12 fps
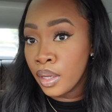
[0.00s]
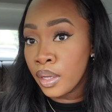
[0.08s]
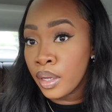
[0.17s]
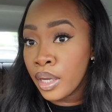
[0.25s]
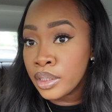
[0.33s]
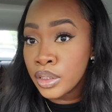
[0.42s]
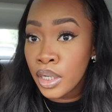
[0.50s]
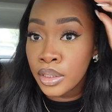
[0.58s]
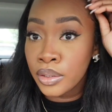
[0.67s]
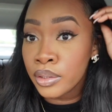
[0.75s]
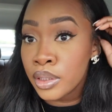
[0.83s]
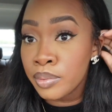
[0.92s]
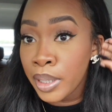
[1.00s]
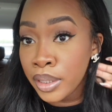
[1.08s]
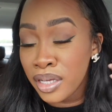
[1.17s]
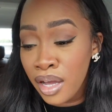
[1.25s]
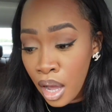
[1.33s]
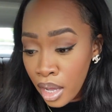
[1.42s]
right, y'all, so I just made
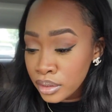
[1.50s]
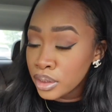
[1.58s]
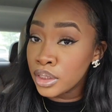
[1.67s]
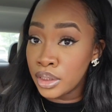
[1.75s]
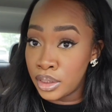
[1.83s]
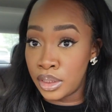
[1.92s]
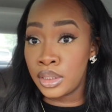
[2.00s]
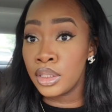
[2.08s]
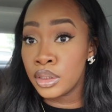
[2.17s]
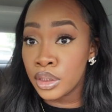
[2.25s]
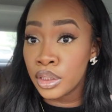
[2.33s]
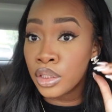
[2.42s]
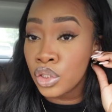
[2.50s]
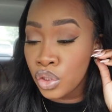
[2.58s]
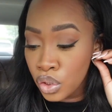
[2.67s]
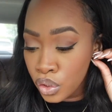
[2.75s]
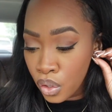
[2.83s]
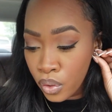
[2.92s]
the conscious decision
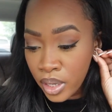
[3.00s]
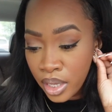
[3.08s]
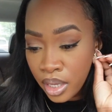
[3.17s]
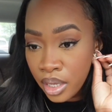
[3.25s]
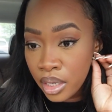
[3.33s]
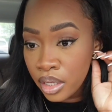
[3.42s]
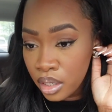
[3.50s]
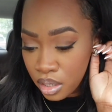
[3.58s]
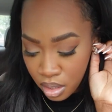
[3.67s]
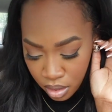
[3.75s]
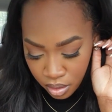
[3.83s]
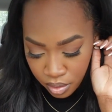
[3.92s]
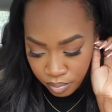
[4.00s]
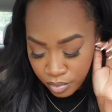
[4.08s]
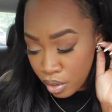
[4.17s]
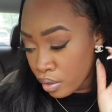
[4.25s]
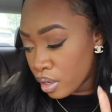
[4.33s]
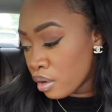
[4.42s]
to go ahead and
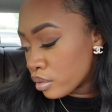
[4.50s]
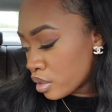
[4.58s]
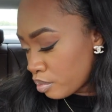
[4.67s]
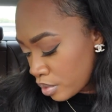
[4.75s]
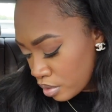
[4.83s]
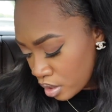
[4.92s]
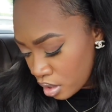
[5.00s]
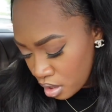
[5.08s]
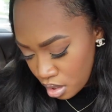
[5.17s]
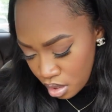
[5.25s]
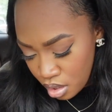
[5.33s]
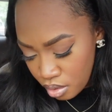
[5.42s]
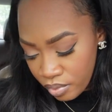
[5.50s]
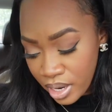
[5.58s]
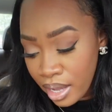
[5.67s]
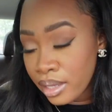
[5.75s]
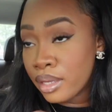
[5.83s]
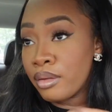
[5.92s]
go to Ulta Beauty when
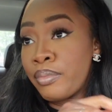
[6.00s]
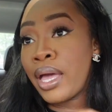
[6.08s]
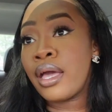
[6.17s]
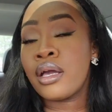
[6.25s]
I get back